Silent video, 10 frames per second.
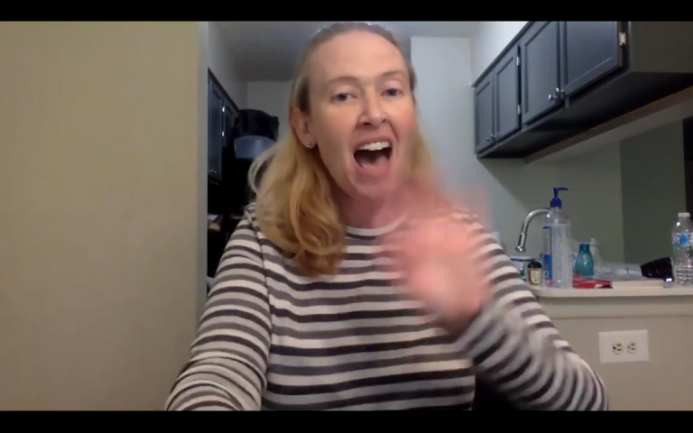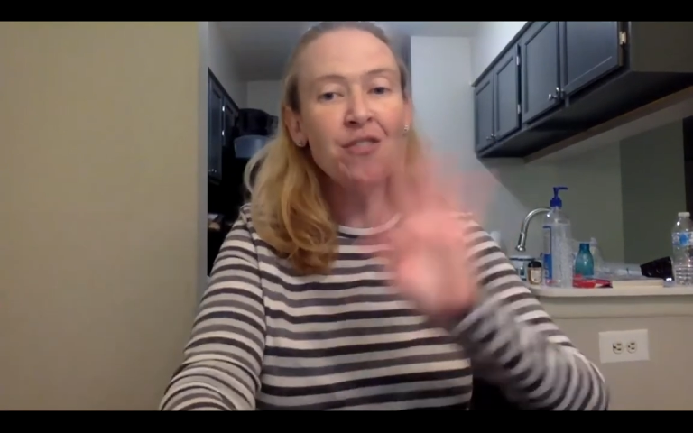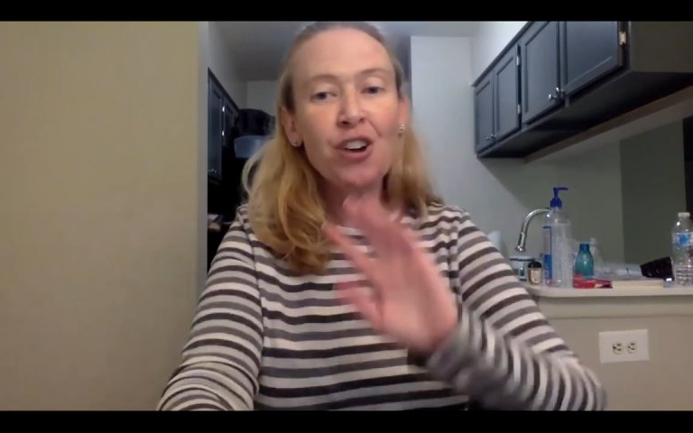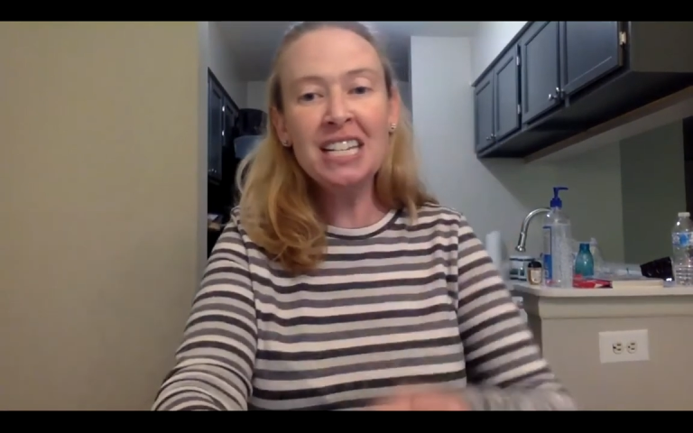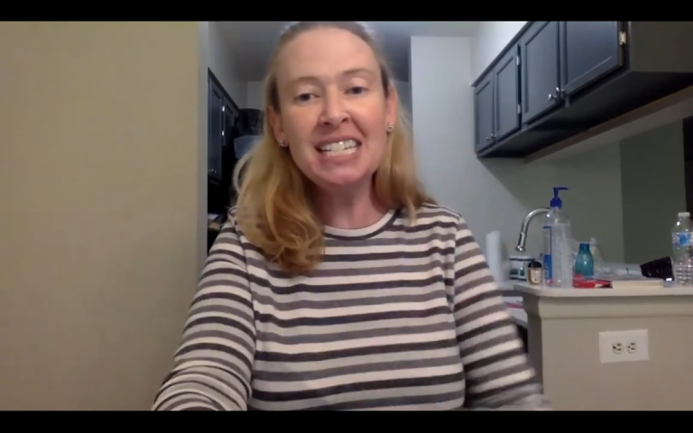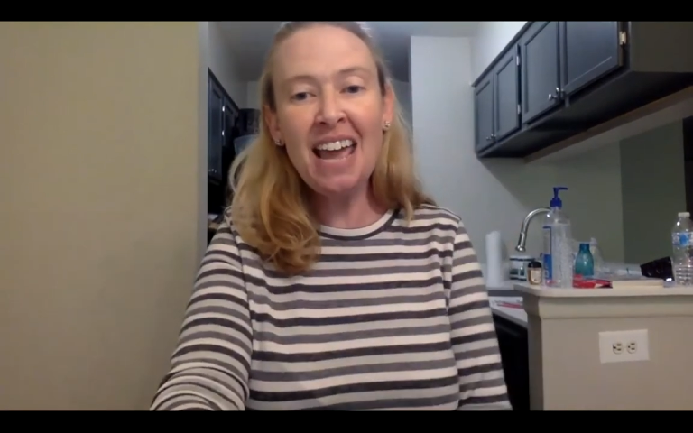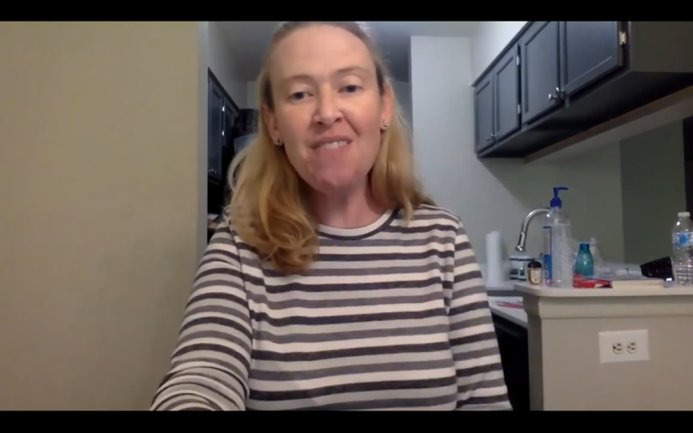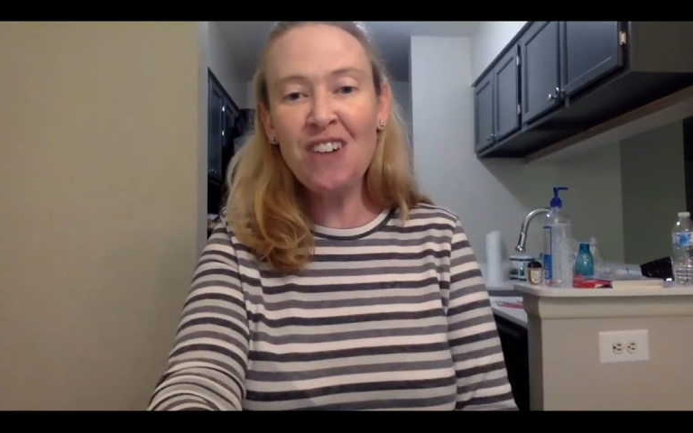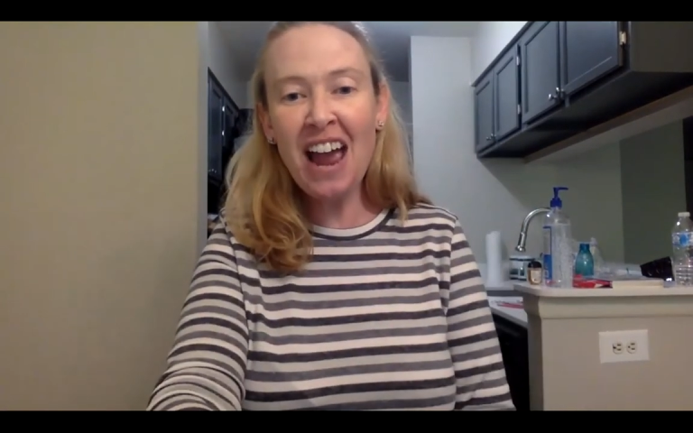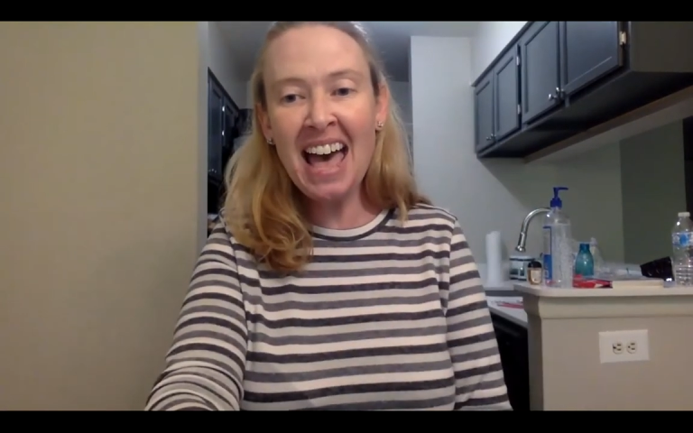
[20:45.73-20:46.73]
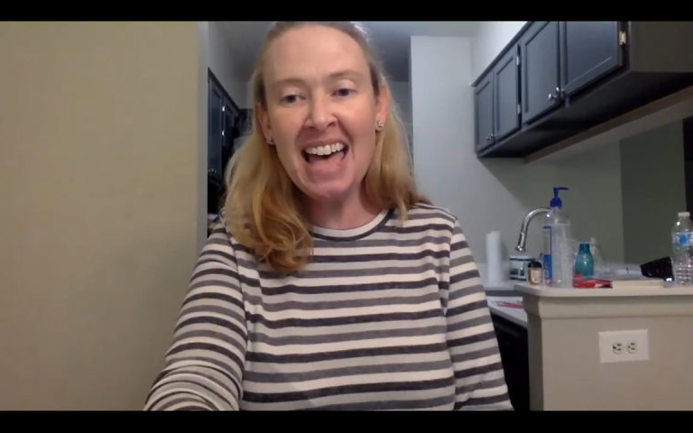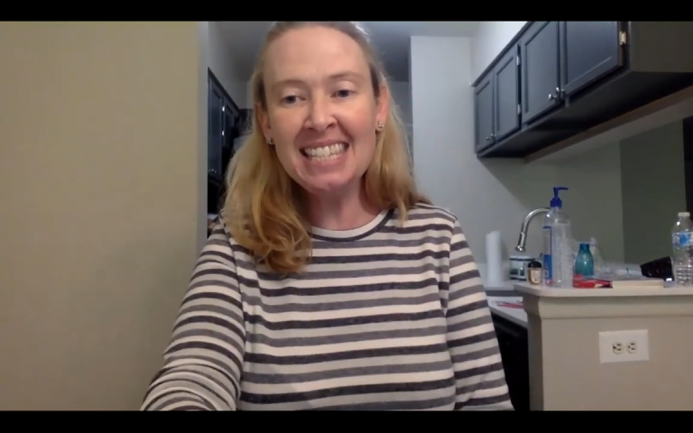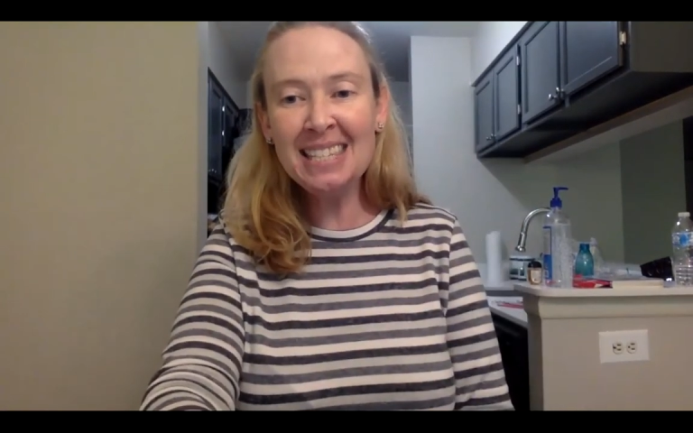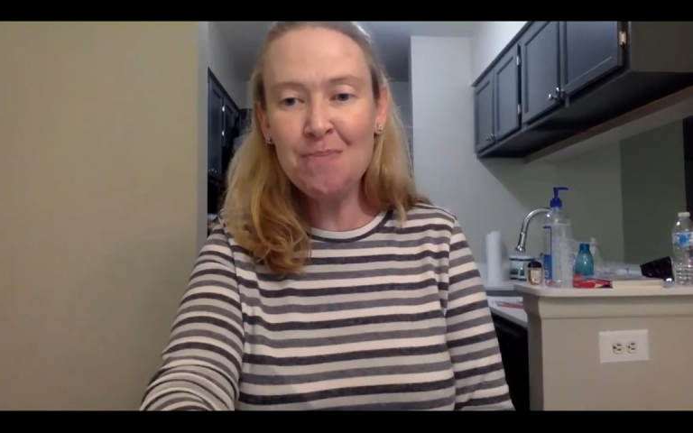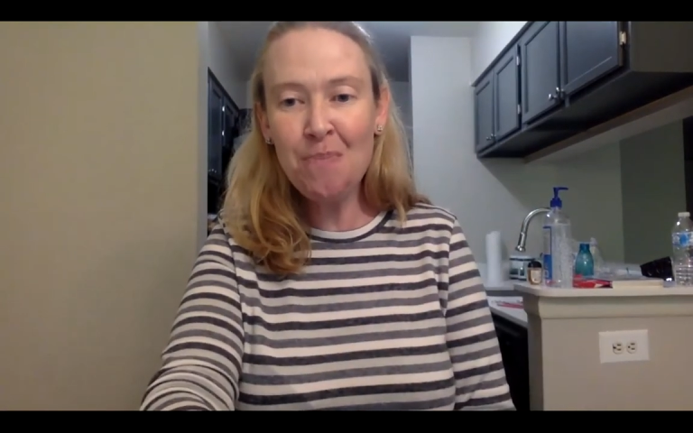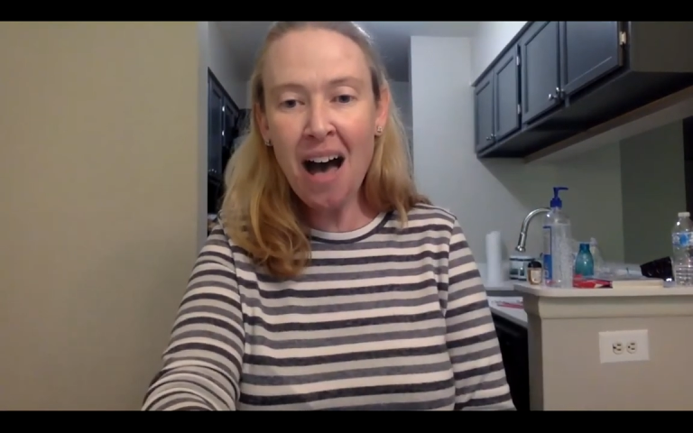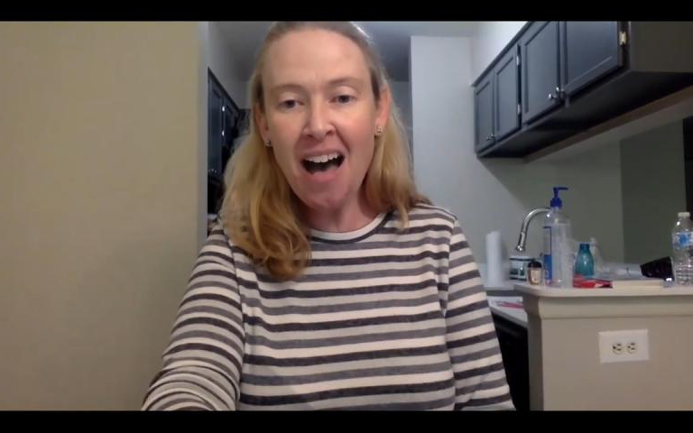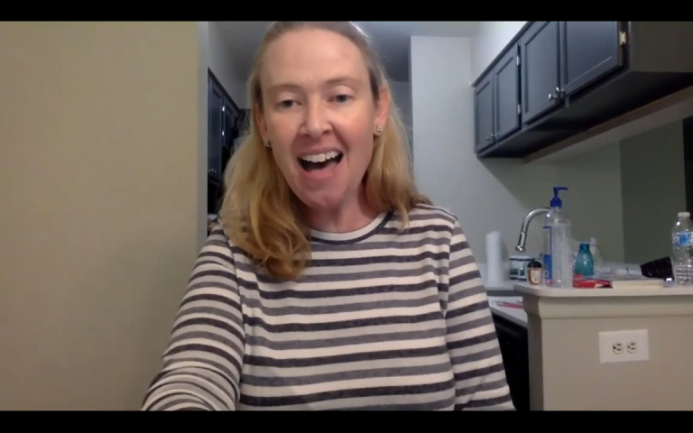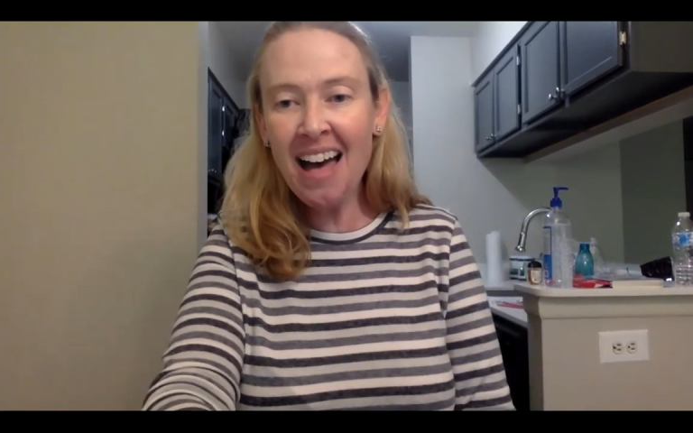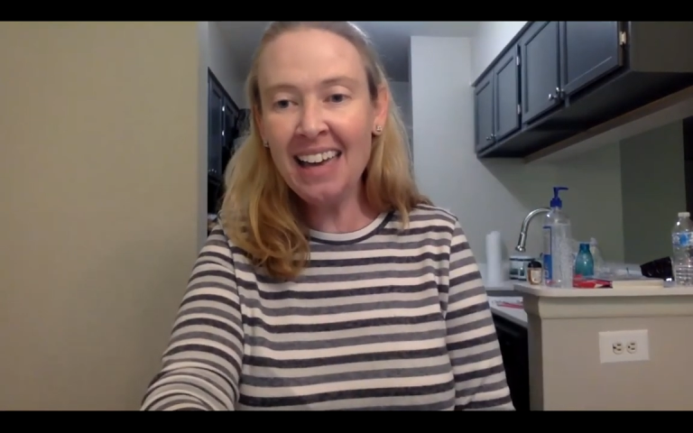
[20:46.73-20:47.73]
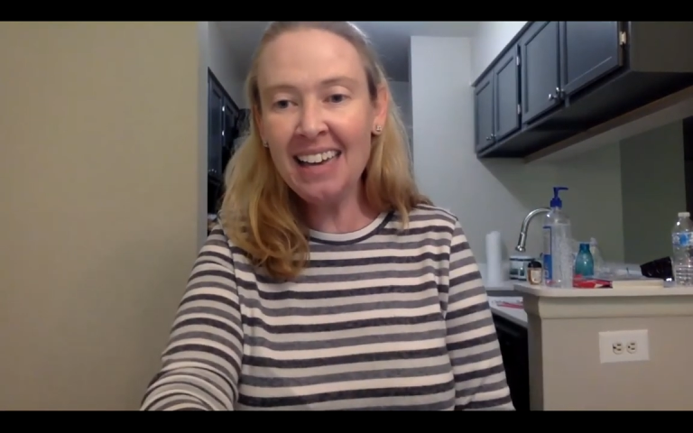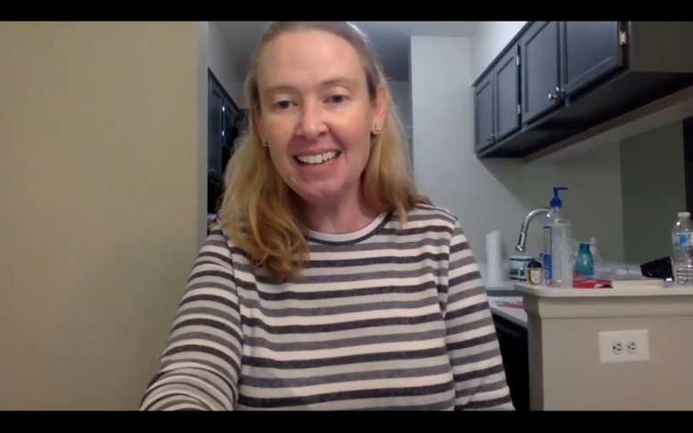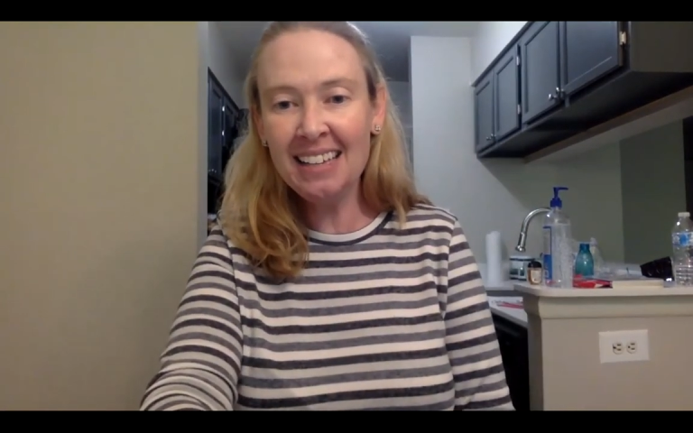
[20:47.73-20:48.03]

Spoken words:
Have a great day, friends. Bye.